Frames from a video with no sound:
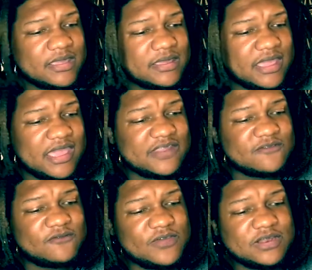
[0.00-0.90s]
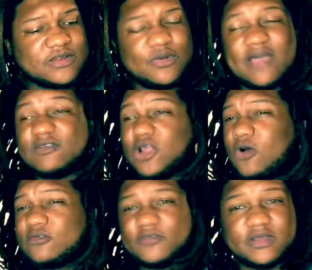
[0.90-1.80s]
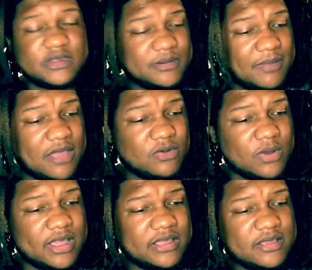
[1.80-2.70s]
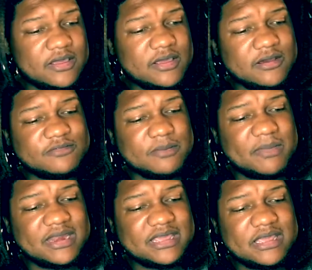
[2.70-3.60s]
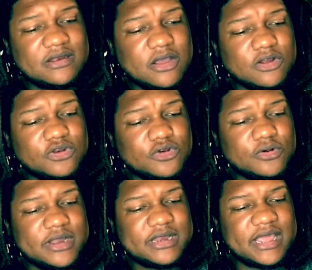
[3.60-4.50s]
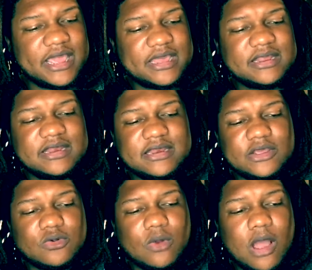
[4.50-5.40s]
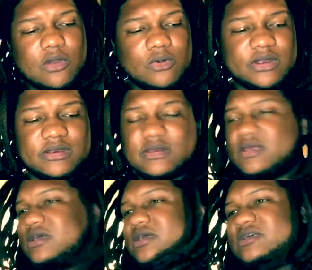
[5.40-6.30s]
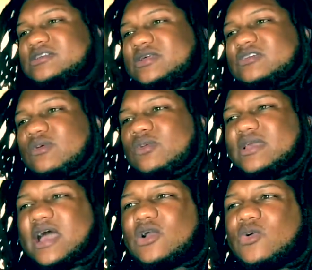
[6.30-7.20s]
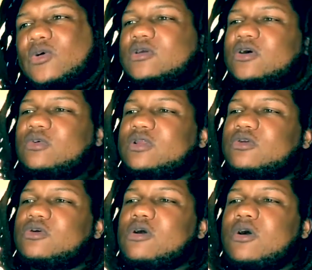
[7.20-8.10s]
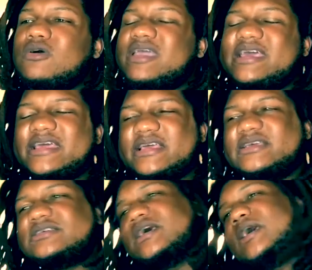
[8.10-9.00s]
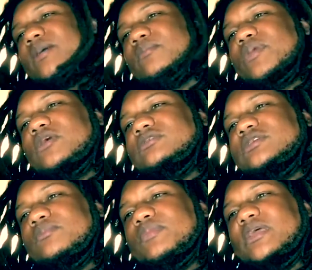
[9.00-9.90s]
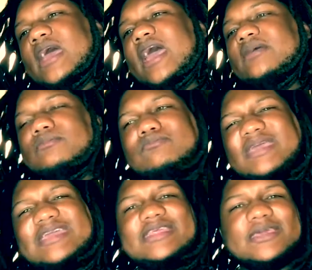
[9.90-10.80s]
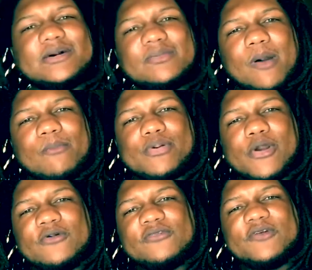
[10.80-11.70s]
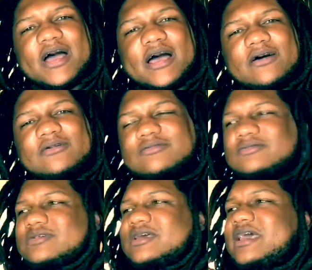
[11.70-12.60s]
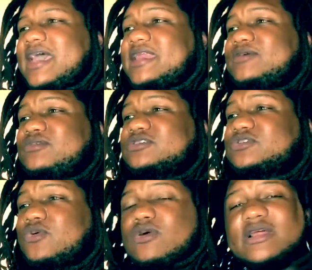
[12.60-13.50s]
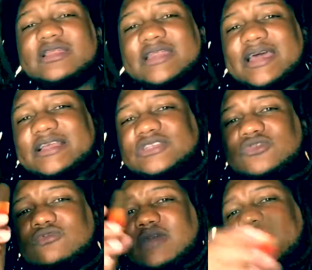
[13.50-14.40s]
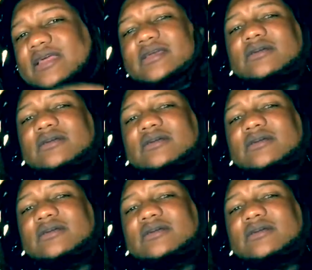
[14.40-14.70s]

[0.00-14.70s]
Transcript: and in filler, we have long filler, by the way, of Dominican, Honduran, and Nicaraguan. So that's what we got going on with the Corojo. It is built to be a medium profile, and it was scored a 92 rating